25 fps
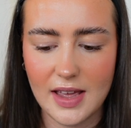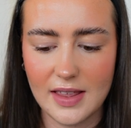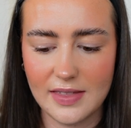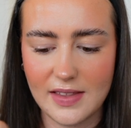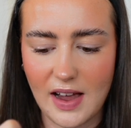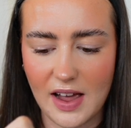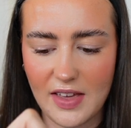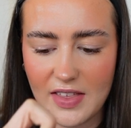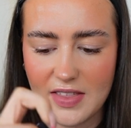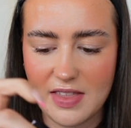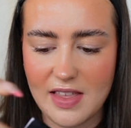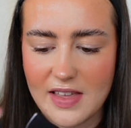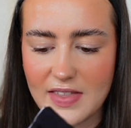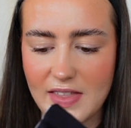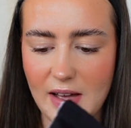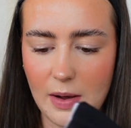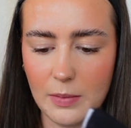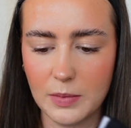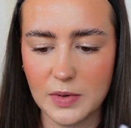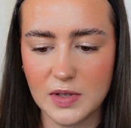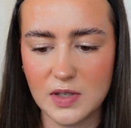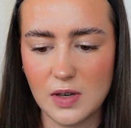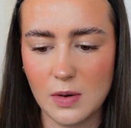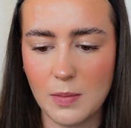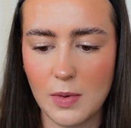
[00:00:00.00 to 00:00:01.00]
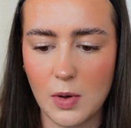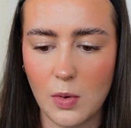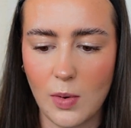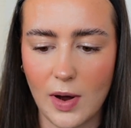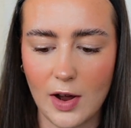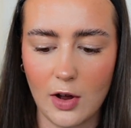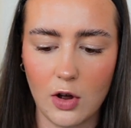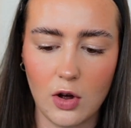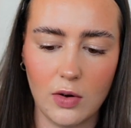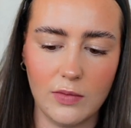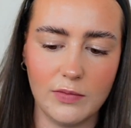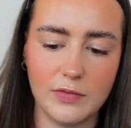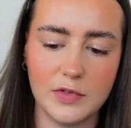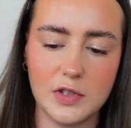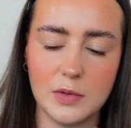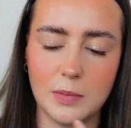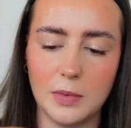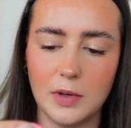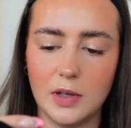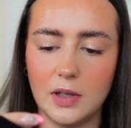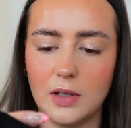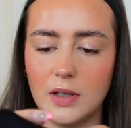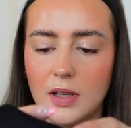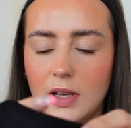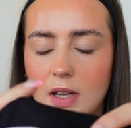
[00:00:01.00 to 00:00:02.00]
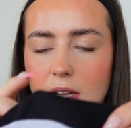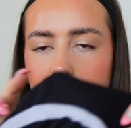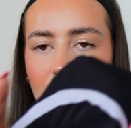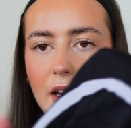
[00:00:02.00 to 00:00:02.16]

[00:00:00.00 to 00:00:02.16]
I think that will still be quite comfortable.